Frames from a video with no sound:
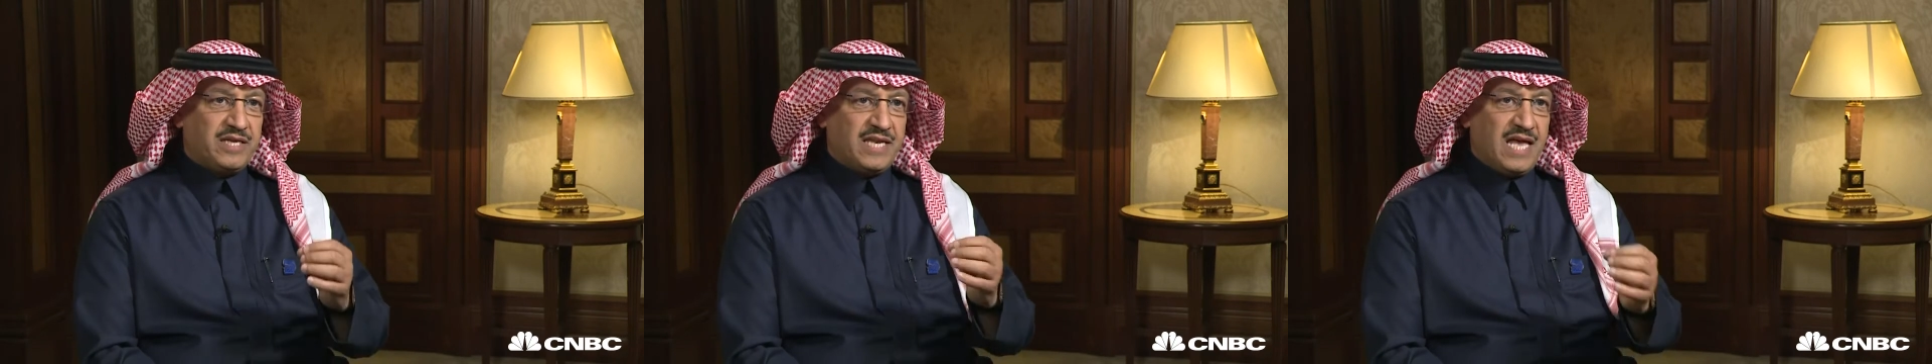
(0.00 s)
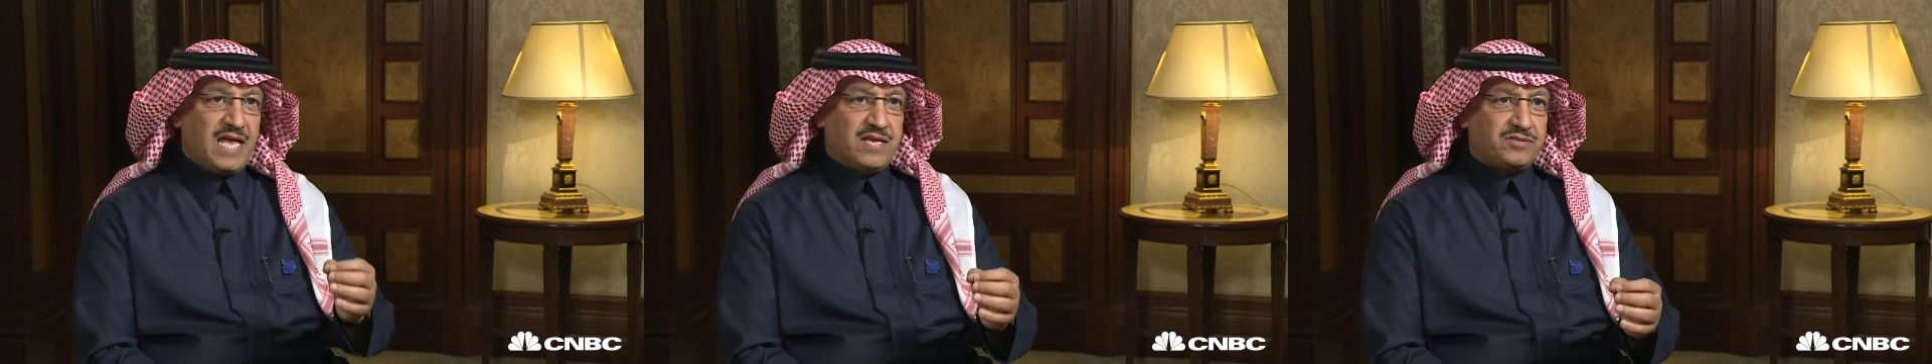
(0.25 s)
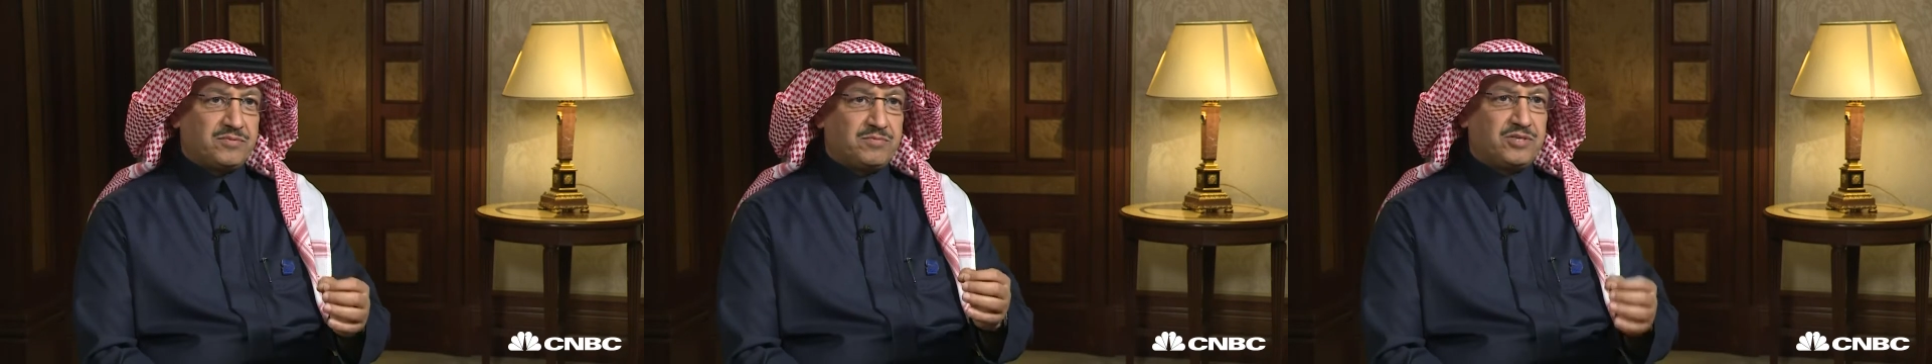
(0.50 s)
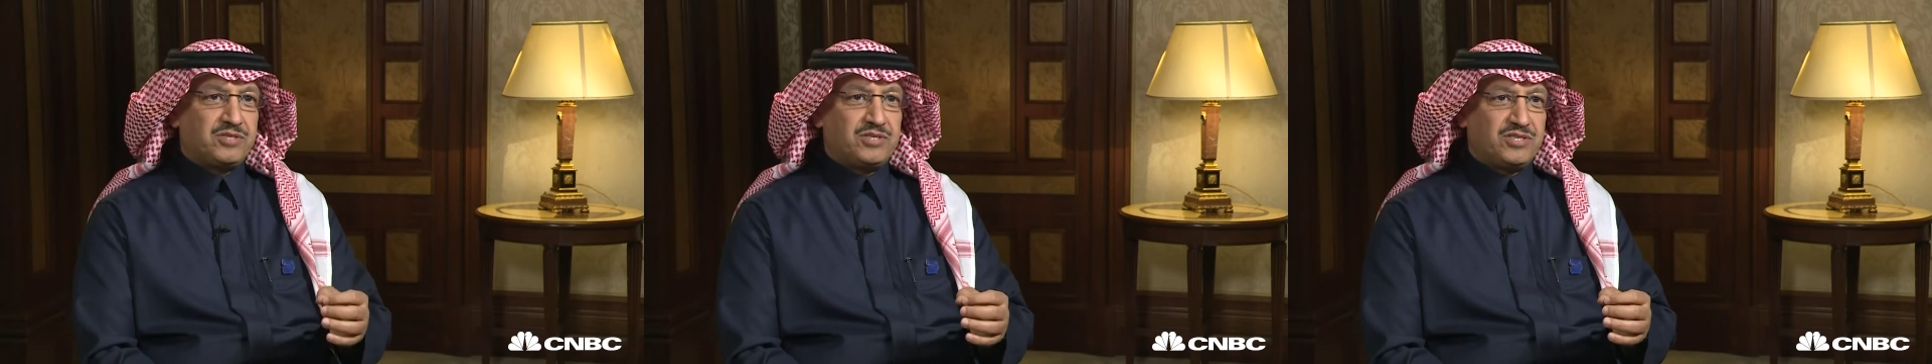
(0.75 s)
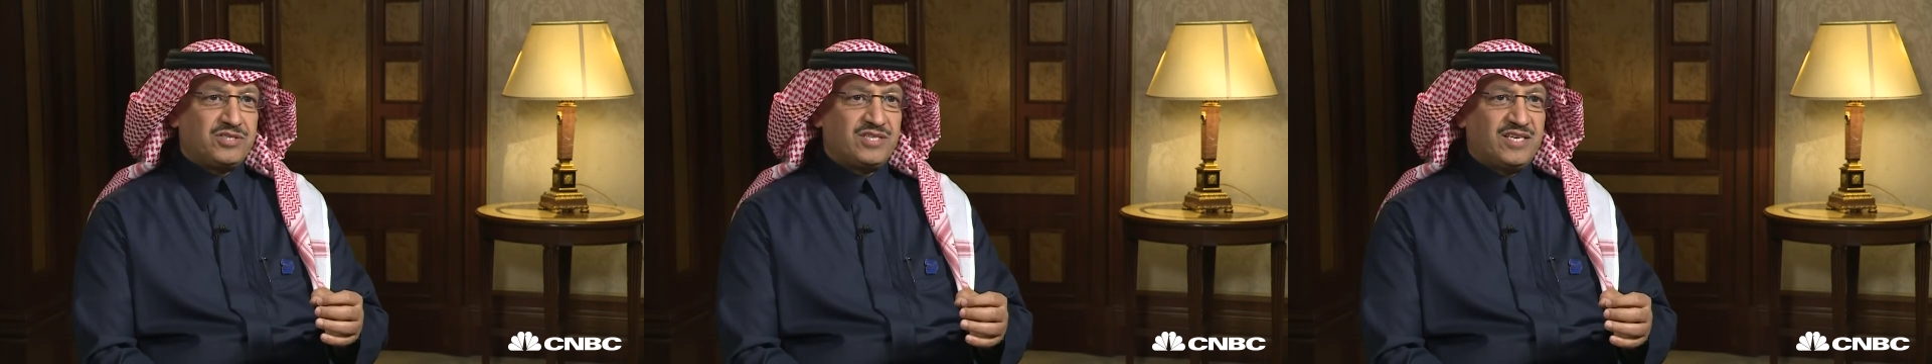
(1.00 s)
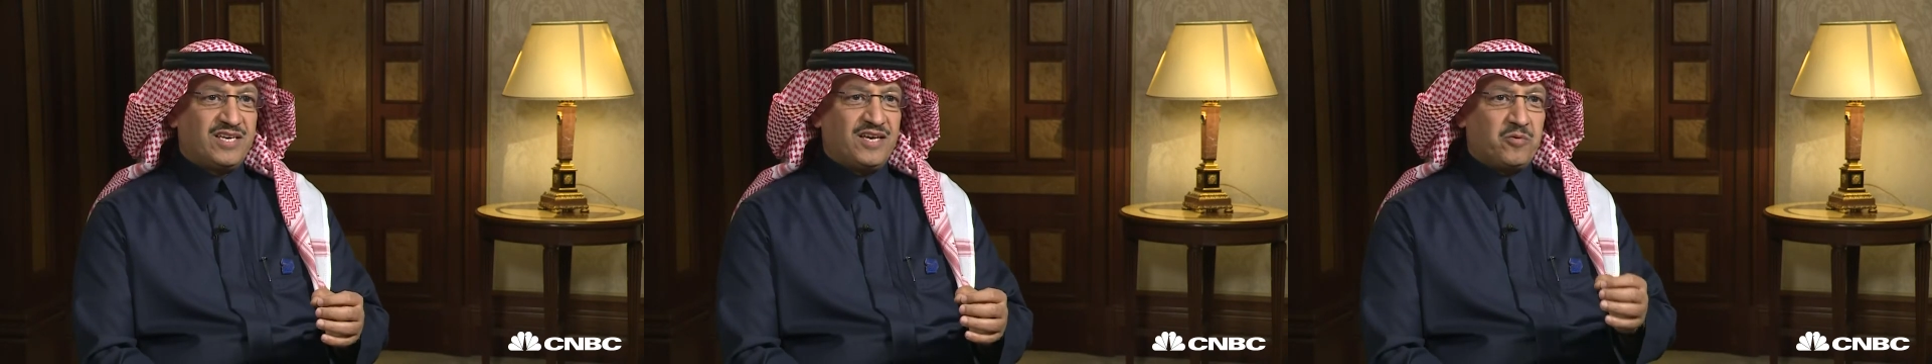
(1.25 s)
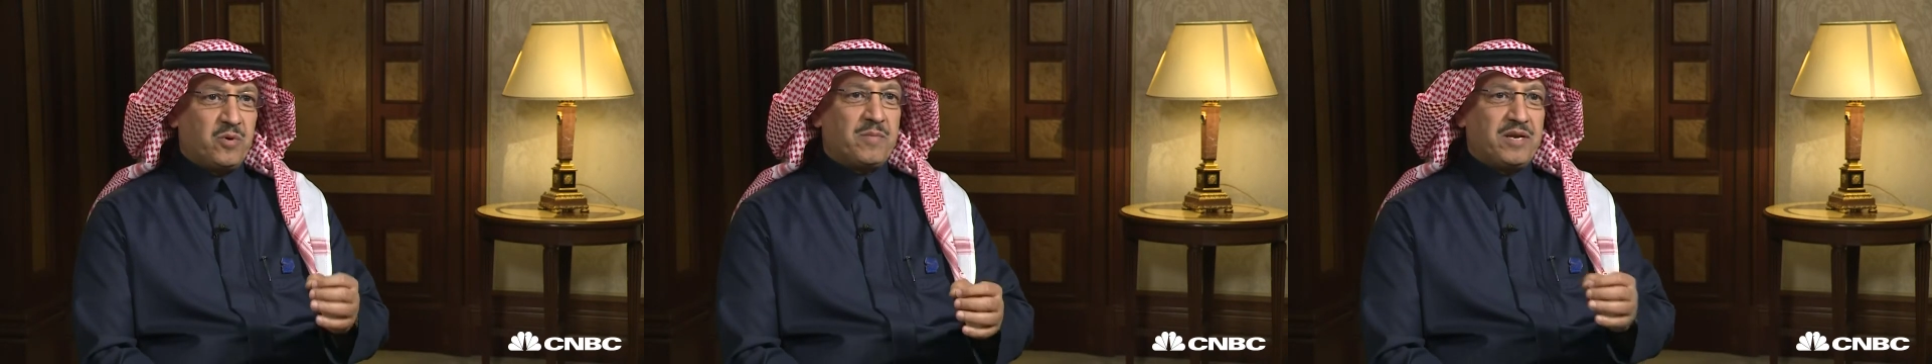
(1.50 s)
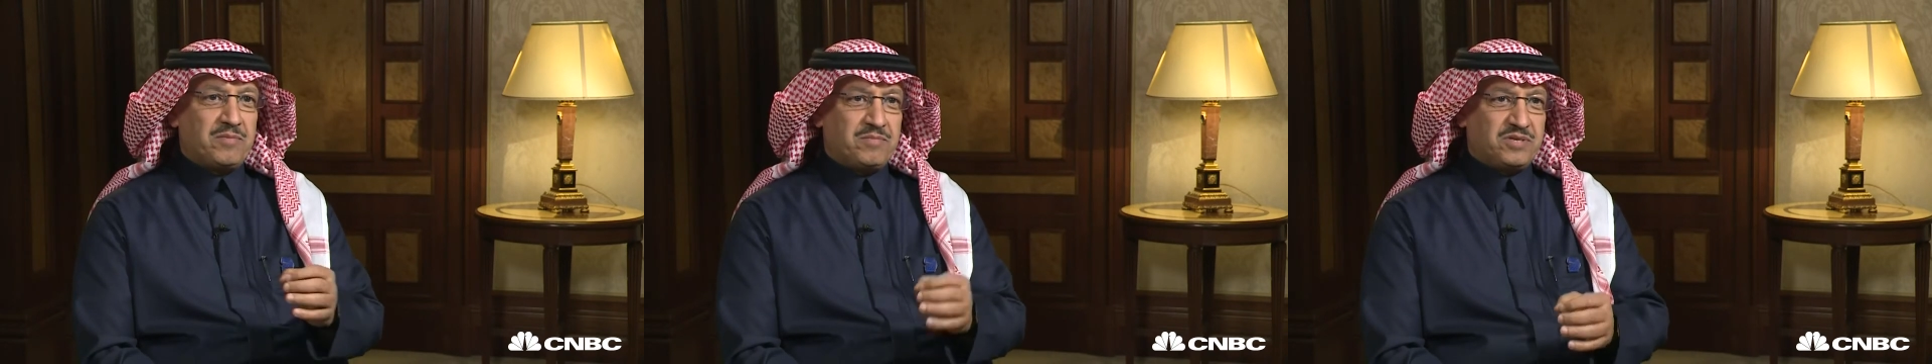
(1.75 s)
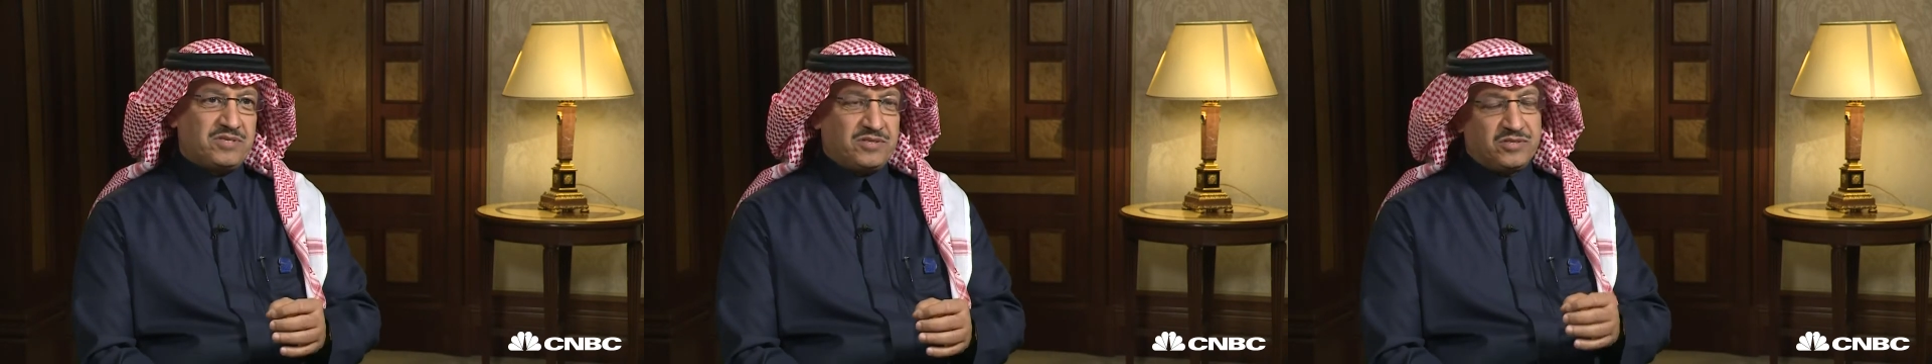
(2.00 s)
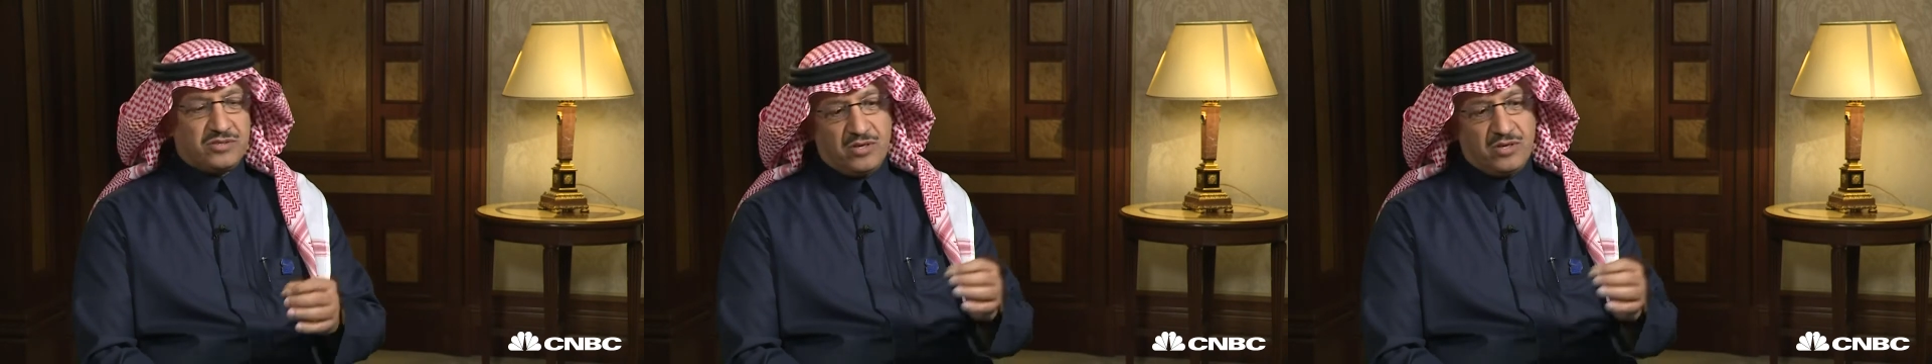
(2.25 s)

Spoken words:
enhance women in business.